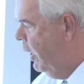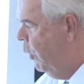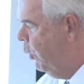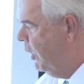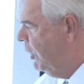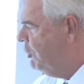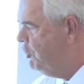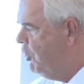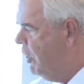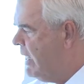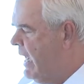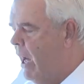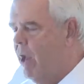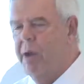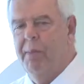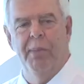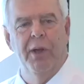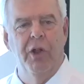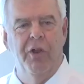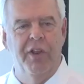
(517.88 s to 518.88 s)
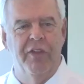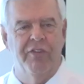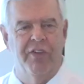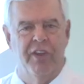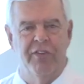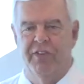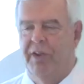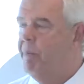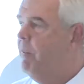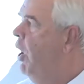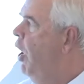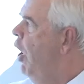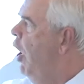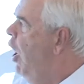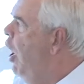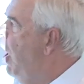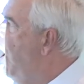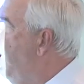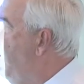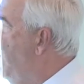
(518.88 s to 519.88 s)
What is your accountability system?
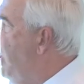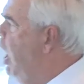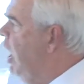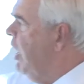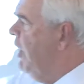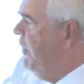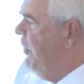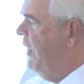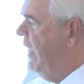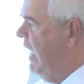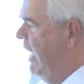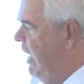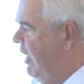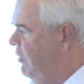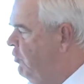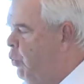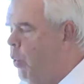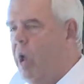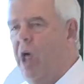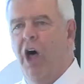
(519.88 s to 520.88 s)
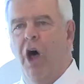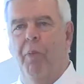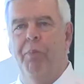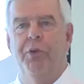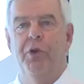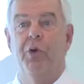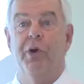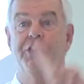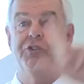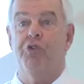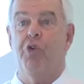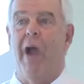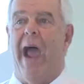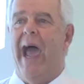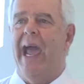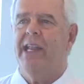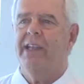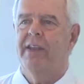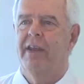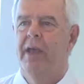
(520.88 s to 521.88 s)
All of these will help you
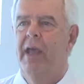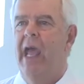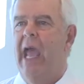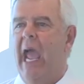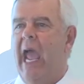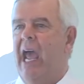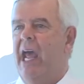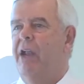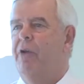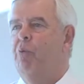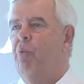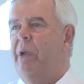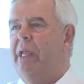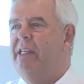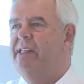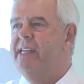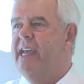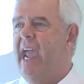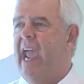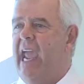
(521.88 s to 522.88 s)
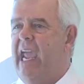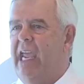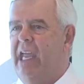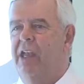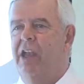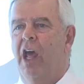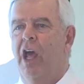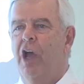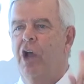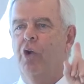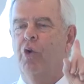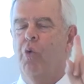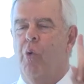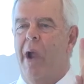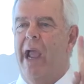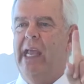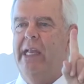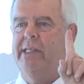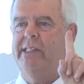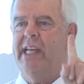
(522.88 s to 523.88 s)
attract and retain
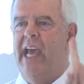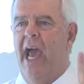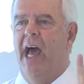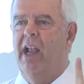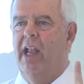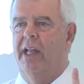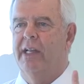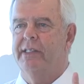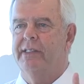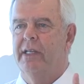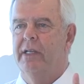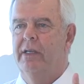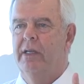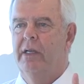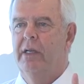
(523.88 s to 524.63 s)
great talent.